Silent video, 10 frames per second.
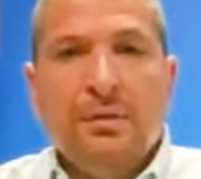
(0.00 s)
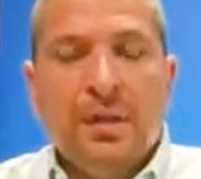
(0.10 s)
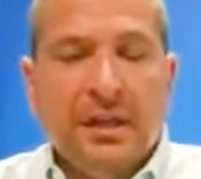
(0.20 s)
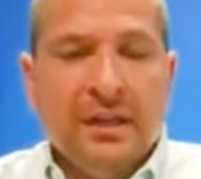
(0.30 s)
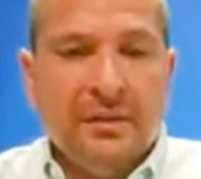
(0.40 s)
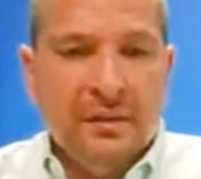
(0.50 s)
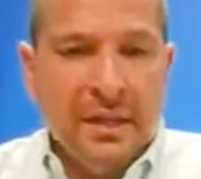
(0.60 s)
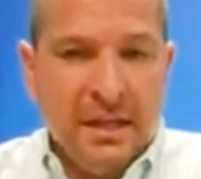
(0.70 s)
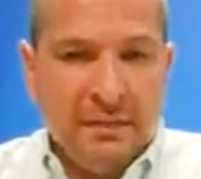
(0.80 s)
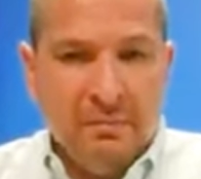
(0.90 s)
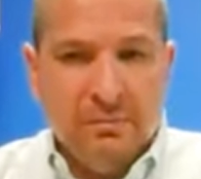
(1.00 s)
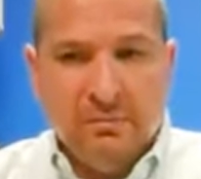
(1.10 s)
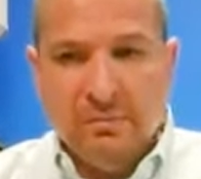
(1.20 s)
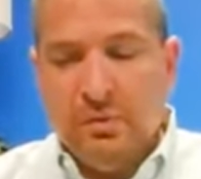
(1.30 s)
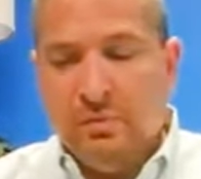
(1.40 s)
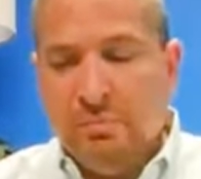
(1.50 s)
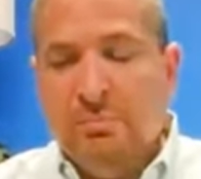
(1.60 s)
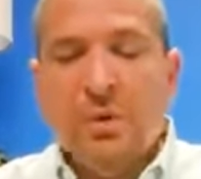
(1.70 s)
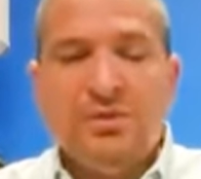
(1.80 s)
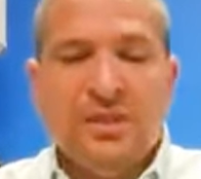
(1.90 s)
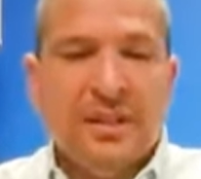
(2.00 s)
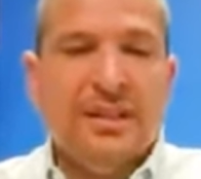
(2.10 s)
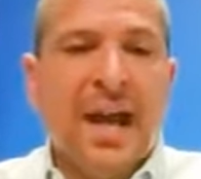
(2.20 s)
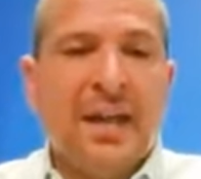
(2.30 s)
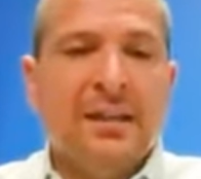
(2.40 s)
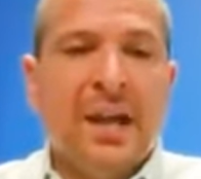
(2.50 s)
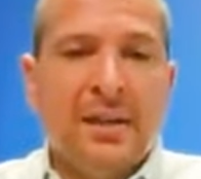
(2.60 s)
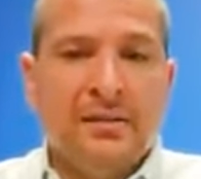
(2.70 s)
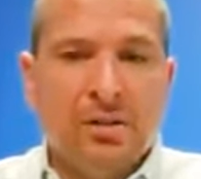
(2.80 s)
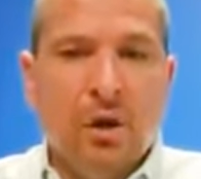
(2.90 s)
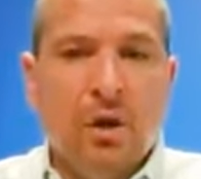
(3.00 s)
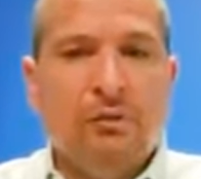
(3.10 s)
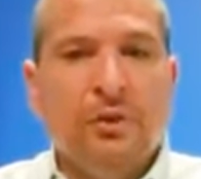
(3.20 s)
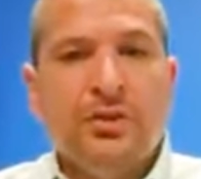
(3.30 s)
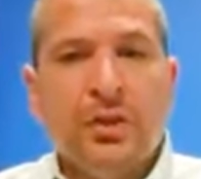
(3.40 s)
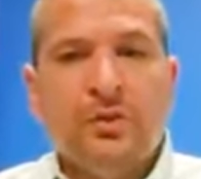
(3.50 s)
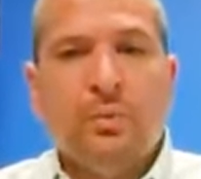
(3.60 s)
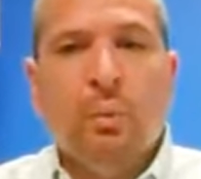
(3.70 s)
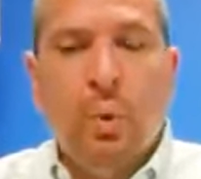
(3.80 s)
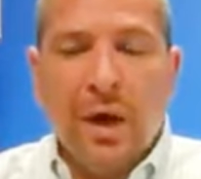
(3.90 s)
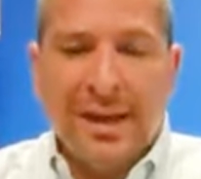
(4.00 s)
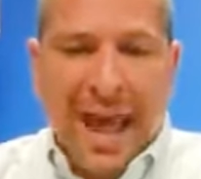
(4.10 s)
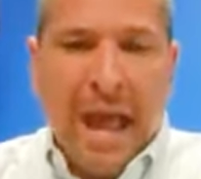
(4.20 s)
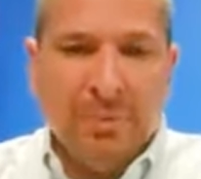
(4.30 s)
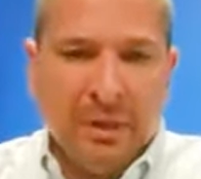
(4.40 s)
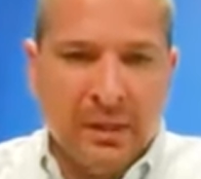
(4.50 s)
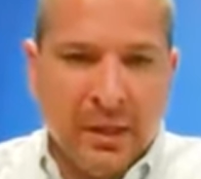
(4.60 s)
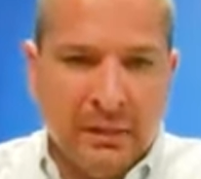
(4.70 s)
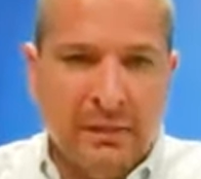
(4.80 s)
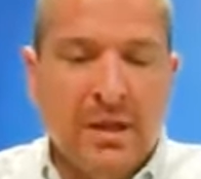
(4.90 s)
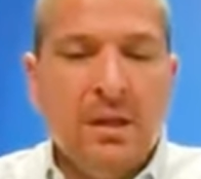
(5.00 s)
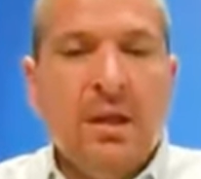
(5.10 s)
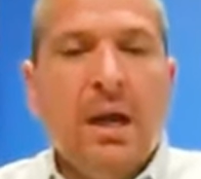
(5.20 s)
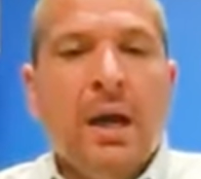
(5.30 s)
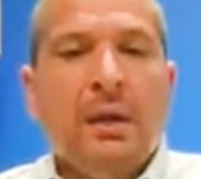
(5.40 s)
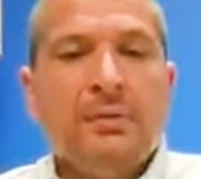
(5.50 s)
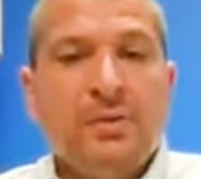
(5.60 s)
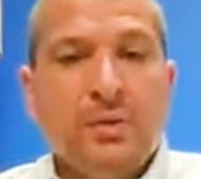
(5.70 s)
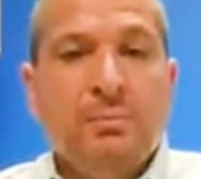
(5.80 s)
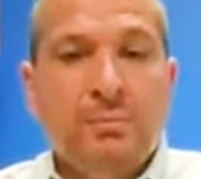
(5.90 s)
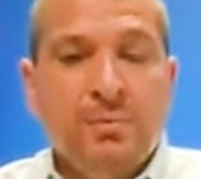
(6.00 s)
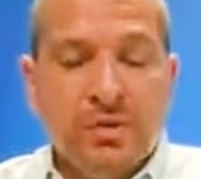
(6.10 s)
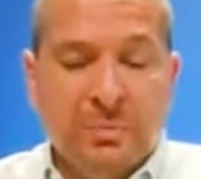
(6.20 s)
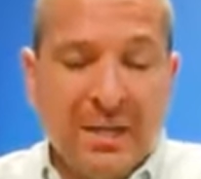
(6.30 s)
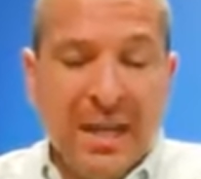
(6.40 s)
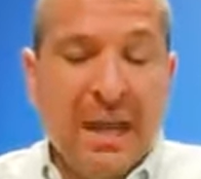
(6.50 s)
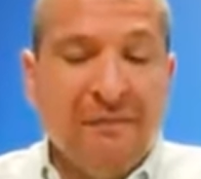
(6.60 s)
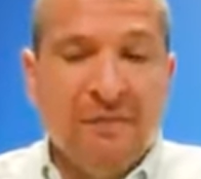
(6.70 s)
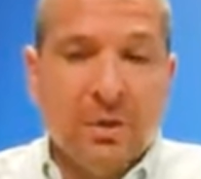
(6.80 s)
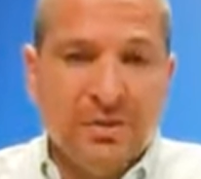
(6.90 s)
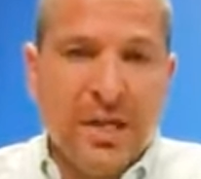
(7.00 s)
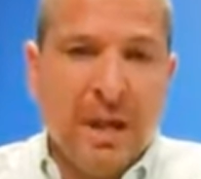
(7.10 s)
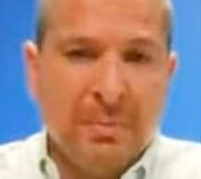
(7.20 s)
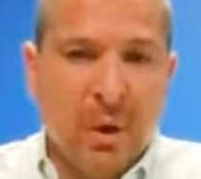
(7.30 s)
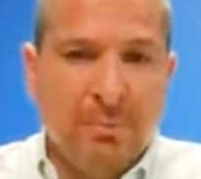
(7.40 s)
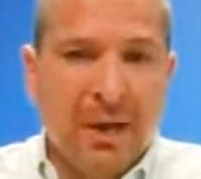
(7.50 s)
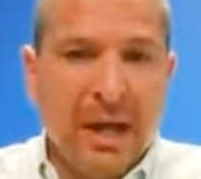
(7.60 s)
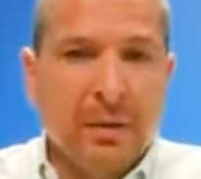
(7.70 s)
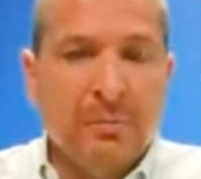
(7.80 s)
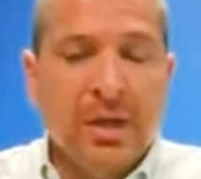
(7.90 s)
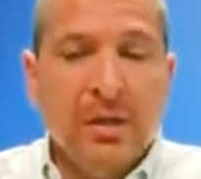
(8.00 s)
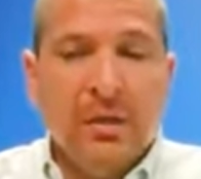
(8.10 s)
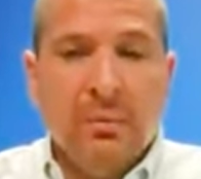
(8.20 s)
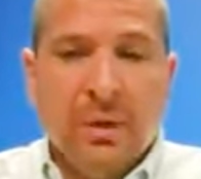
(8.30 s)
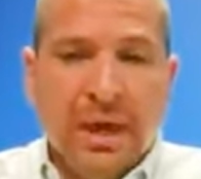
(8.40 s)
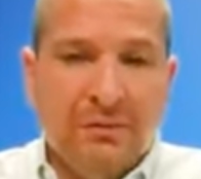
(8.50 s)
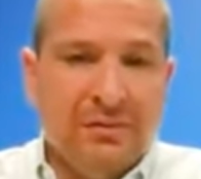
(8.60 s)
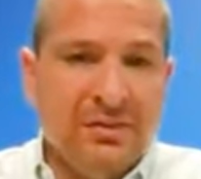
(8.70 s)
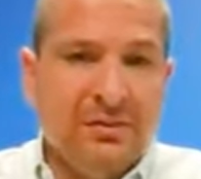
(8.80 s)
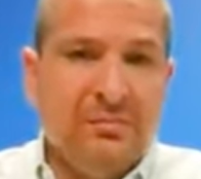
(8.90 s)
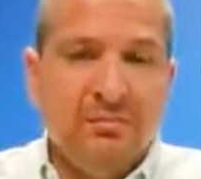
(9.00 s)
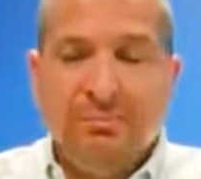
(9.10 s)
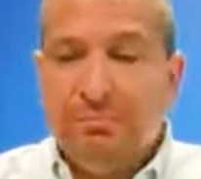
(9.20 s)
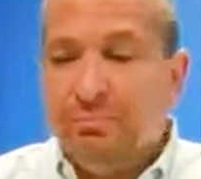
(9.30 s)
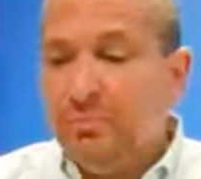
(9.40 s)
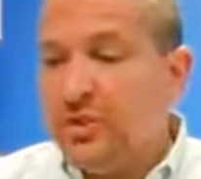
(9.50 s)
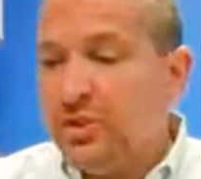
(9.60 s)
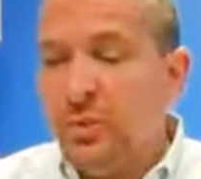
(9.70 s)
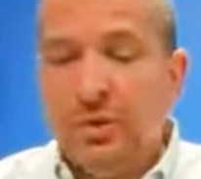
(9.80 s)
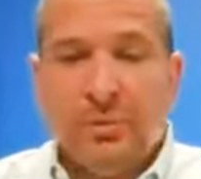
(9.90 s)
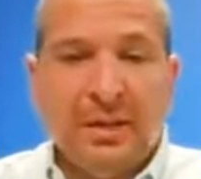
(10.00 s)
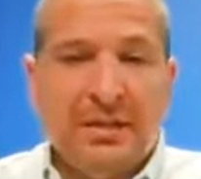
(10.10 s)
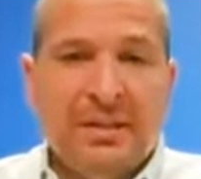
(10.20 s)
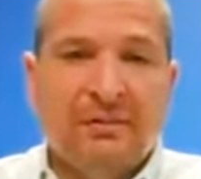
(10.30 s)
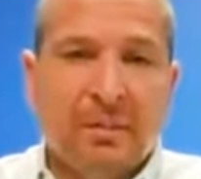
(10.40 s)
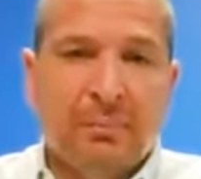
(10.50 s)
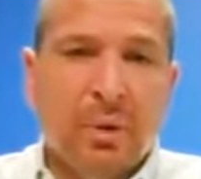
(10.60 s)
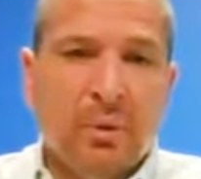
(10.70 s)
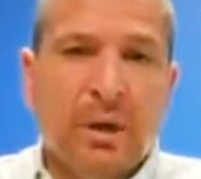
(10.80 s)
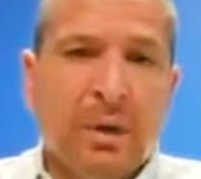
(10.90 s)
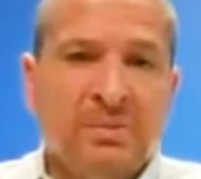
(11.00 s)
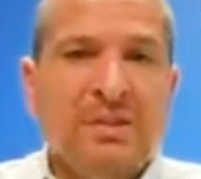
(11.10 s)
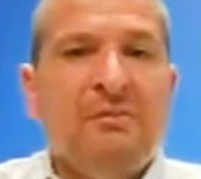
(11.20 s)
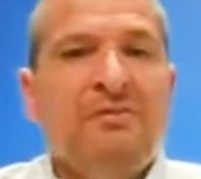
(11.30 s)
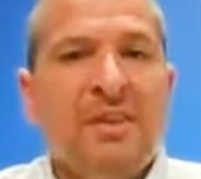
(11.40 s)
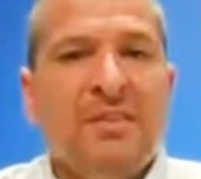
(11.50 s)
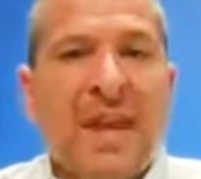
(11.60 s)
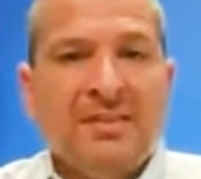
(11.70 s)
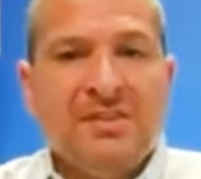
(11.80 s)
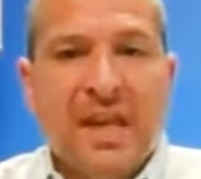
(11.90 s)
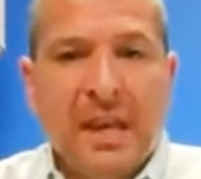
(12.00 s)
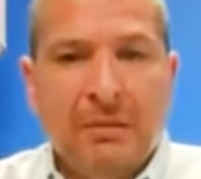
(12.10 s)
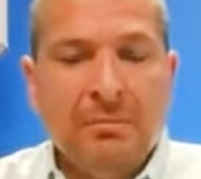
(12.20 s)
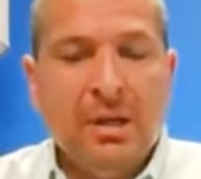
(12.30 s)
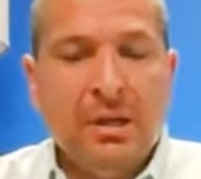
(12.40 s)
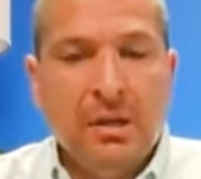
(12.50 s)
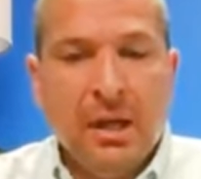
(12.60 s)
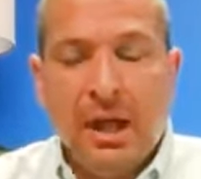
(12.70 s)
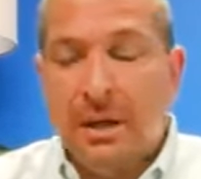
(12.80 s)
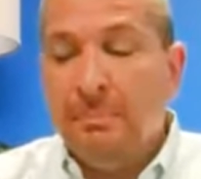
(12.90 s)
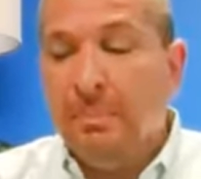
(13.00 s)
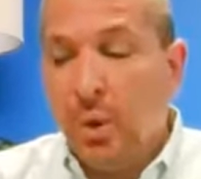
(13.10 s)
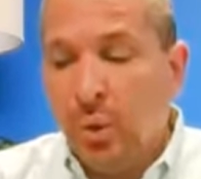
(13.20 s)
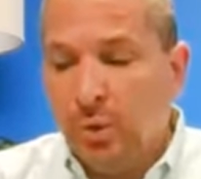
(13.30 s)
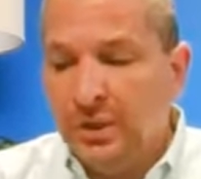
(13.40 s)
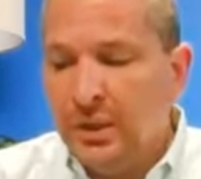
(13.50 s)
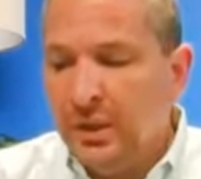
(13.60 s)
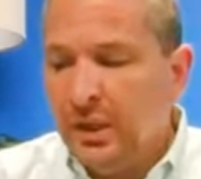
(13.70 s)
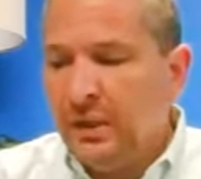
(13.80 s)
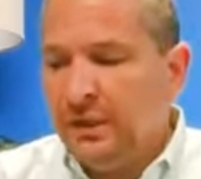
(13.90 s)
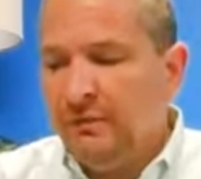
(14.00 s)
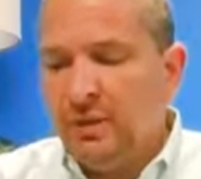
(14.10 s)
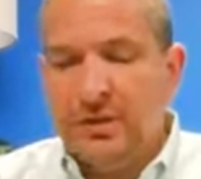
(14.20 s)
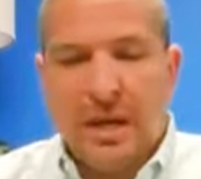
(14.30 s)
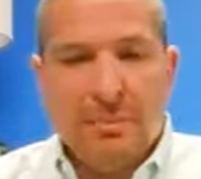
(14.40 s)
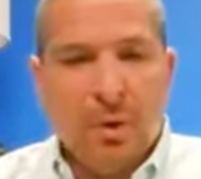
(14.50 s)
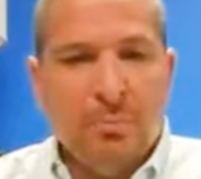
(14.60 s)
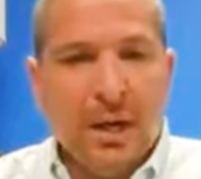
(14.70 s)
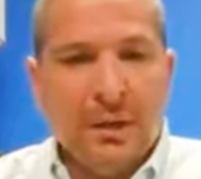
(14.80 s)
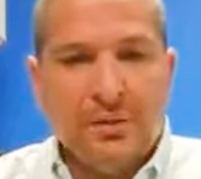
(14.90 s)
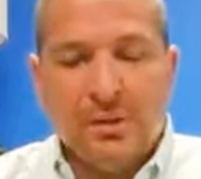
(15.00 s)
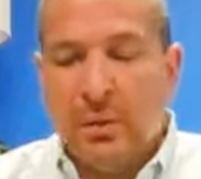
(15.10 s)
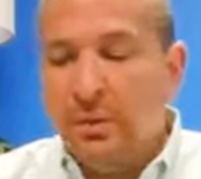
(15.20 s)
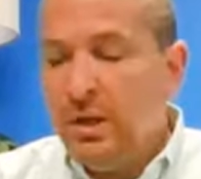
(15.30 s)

The, the most of the guidelines call for just one applicant uh, to to be a first-time homebuyer. We have two or three different programs that fit that same uh, mold in the first-time homebuyer. So,